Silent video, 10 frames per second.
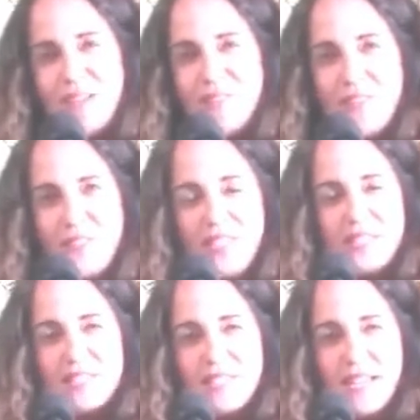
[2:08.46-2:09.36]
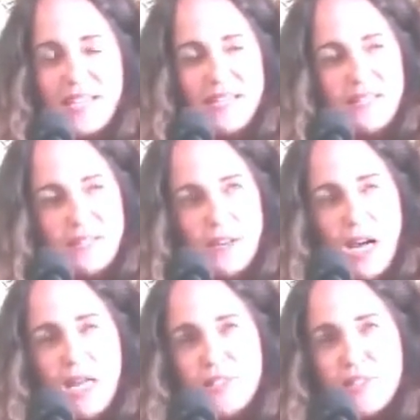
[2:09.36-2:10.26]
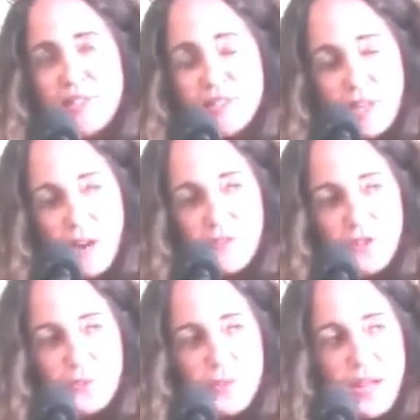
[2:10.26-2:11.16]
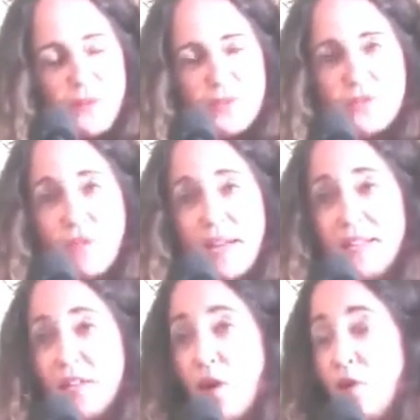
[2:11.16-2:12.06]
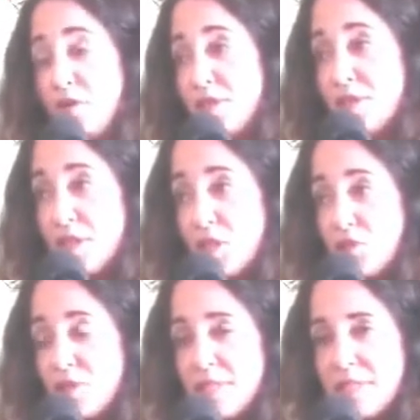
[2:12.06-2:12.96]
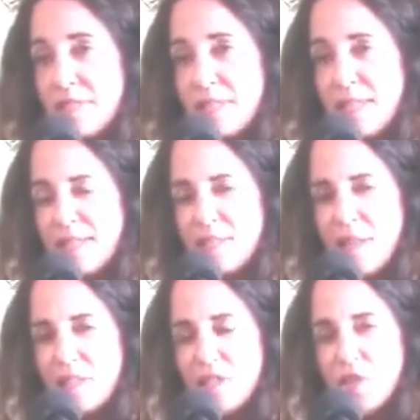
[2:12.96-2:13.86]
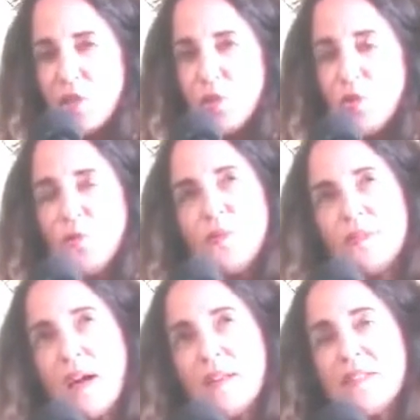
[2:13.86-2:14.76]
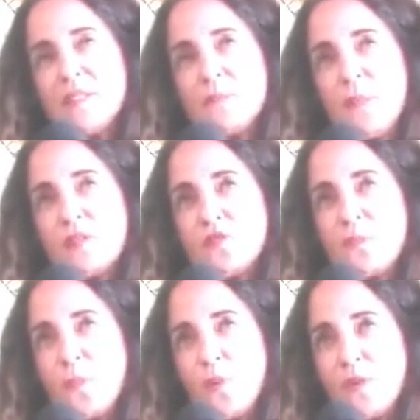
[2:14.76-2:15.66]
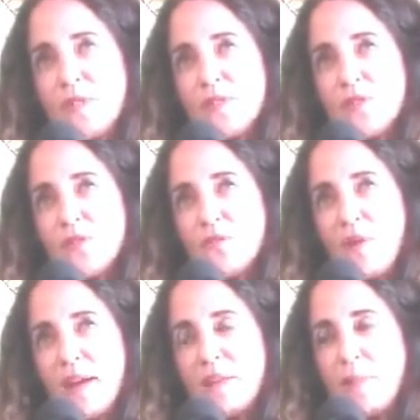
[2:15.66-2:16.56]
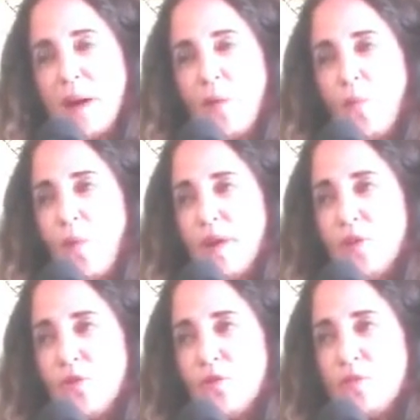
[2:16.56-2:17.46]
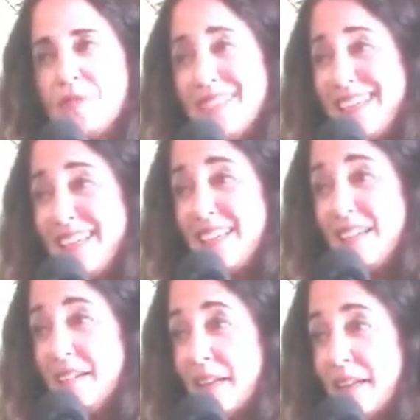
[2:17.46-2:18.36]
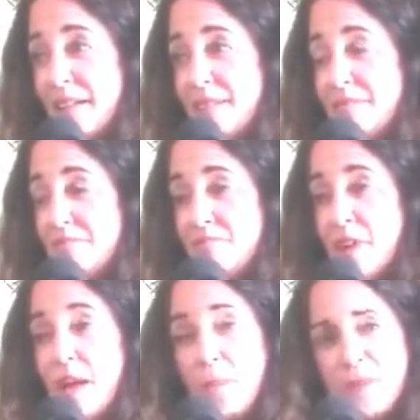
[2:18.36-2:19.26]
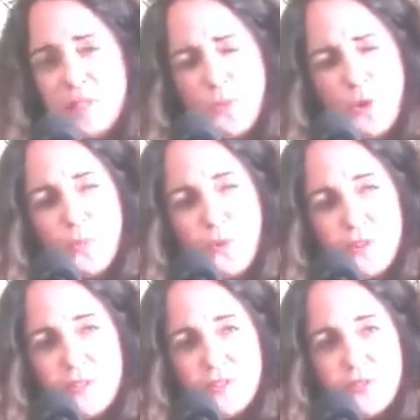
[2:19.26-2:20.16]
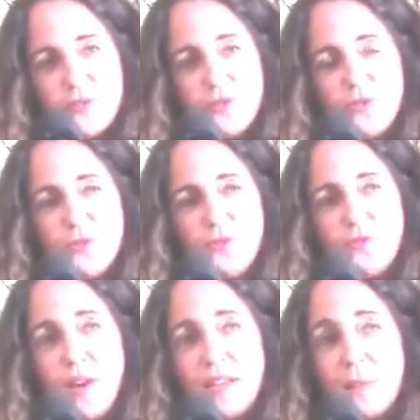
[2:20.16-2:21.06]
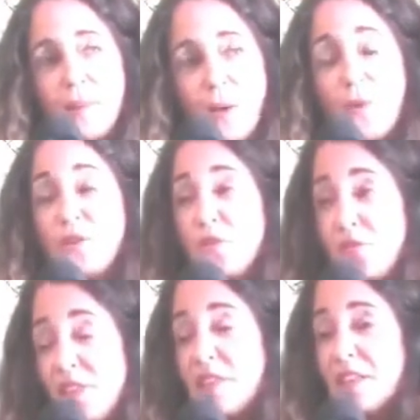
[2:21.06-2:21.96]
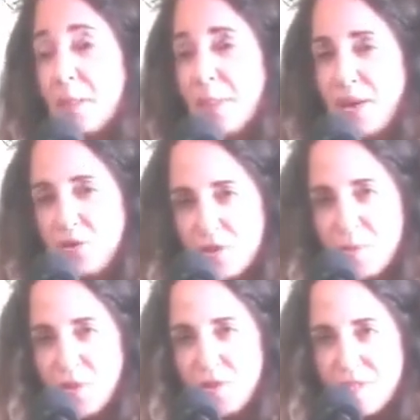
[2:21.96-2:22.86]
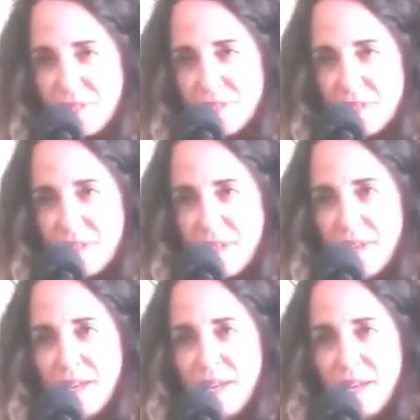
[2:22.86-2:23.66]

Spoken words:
one of the things that I discovered when I was writing all these years is that it's not as much important to write about what you're seeing, but it's more important to write about what you're feeling about your experiences.